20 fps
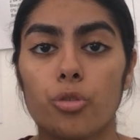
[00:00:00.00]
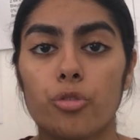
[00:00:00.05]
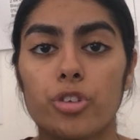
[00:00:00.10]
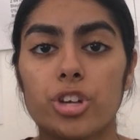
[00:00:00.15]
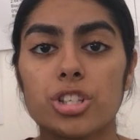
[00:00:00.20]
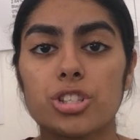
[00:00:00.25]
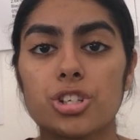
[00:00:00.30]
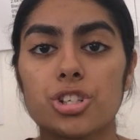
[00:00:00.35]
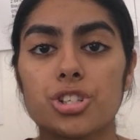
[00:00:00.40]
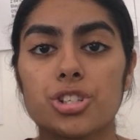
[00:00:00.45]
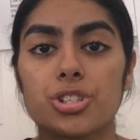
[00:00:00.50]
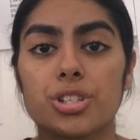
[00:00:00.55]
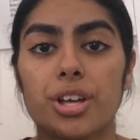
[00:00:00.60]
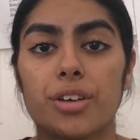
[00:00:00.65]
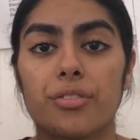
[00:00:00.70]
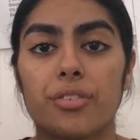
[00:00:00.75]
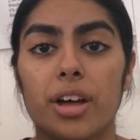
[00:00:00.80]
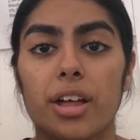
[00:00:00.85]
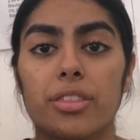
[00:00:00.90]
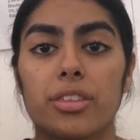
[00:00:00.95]
Researchers
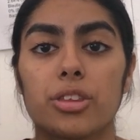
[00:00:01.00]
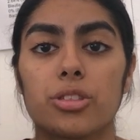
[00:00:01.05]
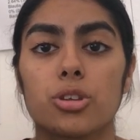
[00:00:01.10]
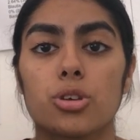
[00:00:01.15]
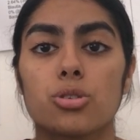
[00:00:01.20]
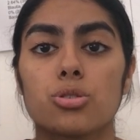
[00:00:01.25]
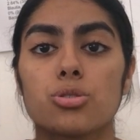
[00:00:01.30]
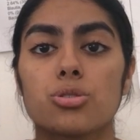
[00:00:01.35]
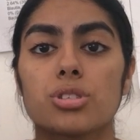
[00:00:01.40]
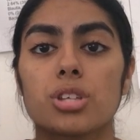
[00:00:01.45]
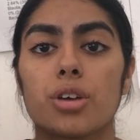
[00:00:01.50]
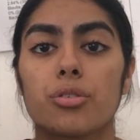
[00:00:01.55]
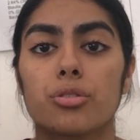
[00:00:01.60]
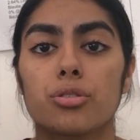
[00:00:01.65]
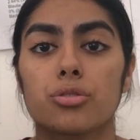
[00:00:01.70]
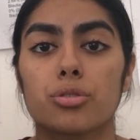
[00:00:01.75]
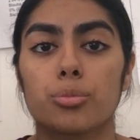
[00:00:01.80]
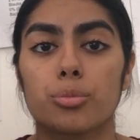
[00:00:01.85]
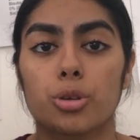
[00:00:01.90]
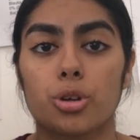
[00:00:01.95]
have found that those who
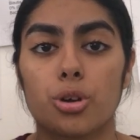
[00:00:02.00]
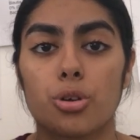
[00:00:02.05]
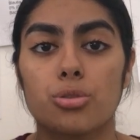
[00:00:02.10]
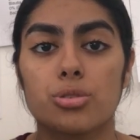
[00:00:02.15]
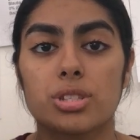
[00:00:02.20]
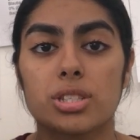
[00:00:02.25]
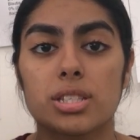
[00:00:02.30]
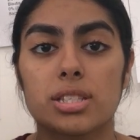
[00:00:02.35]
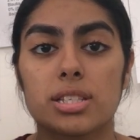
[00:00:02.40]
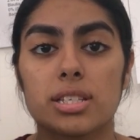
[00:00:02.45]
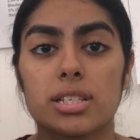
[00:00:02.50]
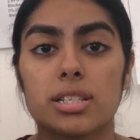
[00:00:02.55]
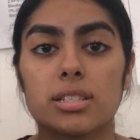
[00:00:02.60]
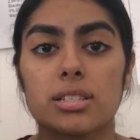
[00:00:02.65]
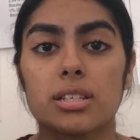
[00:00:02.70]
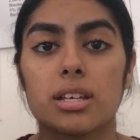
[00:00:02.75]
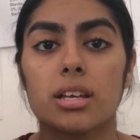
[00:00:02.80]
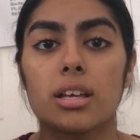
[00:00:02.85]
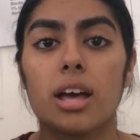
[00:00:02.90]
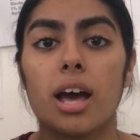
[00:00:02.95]
suffer from Crohn's
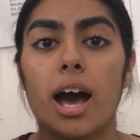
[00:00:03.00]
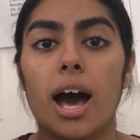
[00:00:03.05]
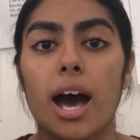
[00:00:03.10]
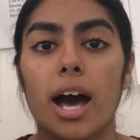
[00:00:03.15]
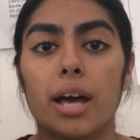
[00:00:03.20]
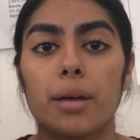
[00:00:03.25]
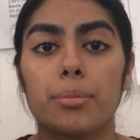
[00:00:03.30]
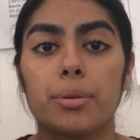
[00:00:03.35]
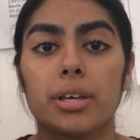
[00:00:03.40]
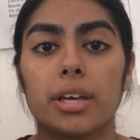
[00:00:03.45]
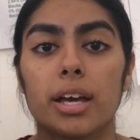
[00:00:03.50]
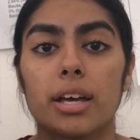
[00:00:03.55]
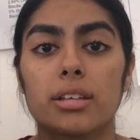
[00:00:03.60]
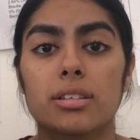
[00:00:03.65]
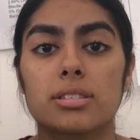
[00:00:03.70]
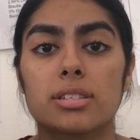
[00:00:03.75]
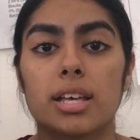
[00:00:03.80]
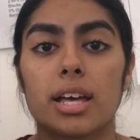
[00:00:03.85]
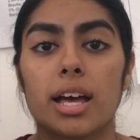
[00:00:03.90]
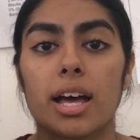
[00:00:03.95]
disease,
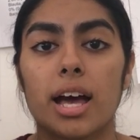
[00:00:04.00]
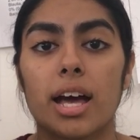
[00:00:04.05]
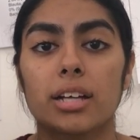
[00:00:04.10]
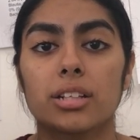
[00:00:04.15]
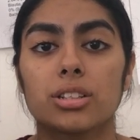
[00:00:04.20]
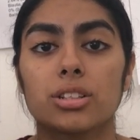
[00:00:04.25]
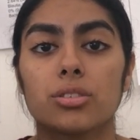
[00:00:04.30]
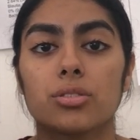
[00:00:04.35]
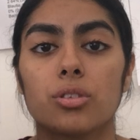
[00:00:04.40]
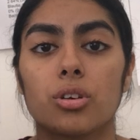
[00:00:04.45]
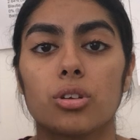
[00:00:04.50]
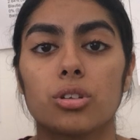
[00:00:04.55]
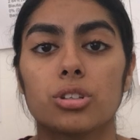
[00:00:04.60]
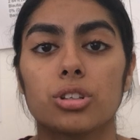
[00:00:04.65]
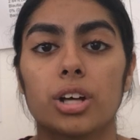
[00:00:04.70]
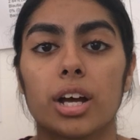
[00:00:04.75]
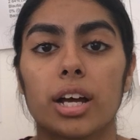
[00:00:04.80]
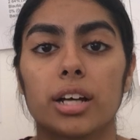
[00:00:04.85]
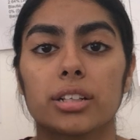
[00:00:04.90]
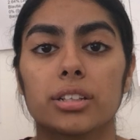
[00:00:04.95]
IBS, active
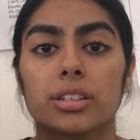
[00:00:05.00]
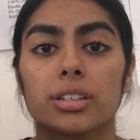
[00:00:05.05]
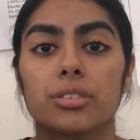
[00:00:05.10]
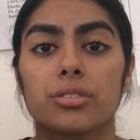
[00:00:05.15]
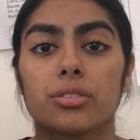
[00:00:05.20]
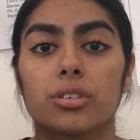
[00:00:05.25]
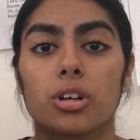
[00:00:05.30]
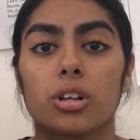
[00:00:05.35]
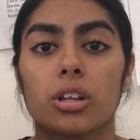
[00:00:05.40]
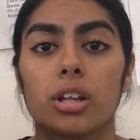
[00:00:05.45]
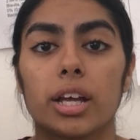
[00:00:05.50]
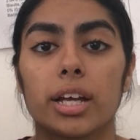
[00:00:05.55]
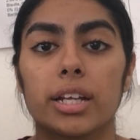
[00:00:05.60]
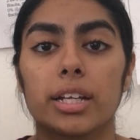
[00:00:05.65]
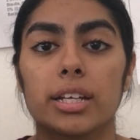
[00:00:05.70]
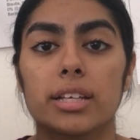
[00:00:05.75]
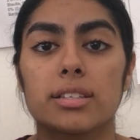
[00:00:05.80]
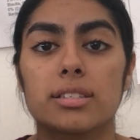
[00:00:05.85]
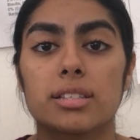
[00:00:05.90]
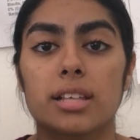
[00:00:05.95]
ulcerative
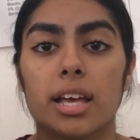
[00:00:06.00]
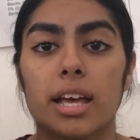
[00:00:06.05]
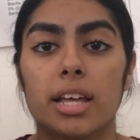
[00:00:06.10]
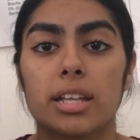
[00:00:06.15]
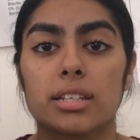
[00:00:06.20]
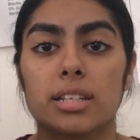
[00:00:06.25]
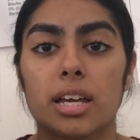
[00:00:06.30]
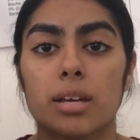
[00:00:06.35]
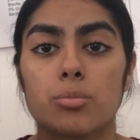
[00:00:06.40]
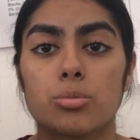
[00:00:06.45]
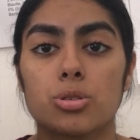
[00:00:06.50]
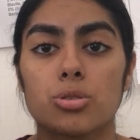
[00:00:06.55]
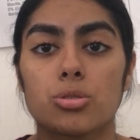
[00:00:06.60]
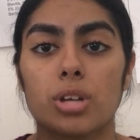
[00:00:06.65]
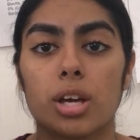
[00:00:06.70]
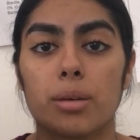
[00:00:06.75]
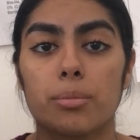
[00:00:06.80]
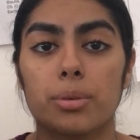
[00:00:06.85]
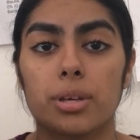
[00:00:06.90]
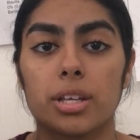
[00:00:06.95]
colitis, and type 2
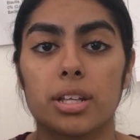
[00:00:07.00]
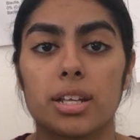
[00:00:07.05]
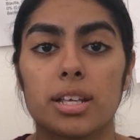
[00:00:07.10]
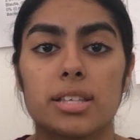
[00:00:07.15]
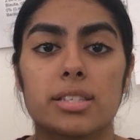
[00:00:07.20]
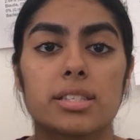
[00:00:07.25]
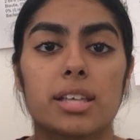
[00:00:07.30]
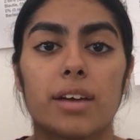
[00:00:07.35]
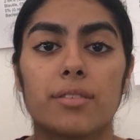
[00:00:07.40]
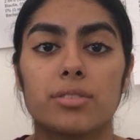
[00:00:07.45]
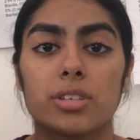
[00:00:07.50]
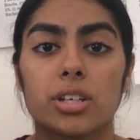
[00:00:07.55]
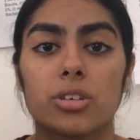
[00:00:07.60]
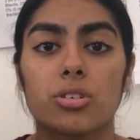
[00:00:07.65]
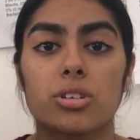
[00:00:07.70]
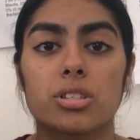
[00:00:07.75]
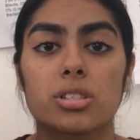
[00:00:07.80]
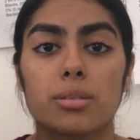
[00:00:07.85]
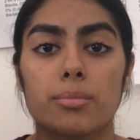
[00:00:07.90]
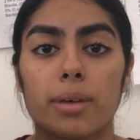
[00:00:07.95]
diabetes have
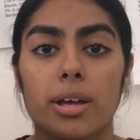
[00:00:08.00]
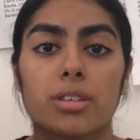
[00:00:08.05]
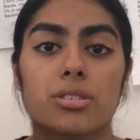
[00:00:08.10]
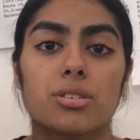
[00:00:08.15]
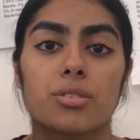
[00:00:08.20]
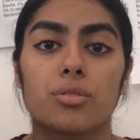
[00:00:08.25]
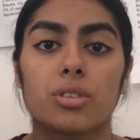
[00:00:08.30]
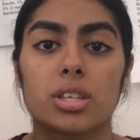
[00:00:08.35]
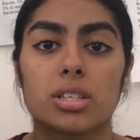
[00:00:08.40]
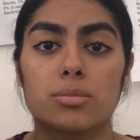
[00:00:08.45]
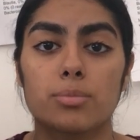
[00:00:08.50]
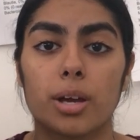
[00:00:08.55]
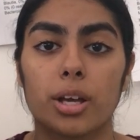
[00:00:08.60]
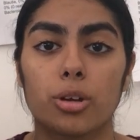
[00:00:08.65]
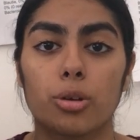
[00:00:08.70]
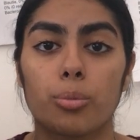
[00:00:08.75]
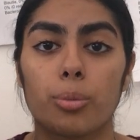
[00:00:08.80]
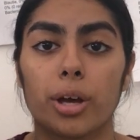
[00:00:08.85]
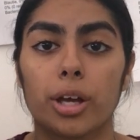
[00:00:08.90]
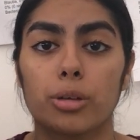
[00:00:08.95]
decreased amounts of these
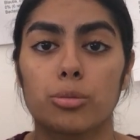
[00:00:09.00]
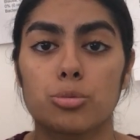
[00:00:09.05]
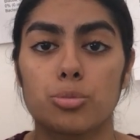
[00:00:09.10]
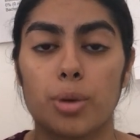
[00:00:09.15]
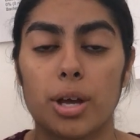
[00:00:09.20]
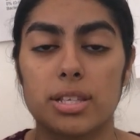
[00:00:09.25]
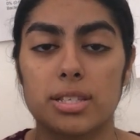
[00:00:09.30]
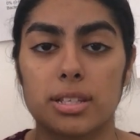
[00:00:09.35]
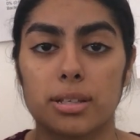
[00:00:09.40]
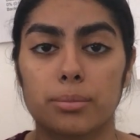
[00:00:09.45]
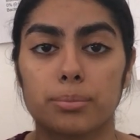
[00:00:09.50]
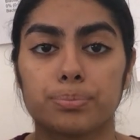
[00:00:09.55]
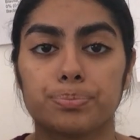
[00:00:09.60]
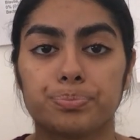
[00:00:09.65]
microbiomes present.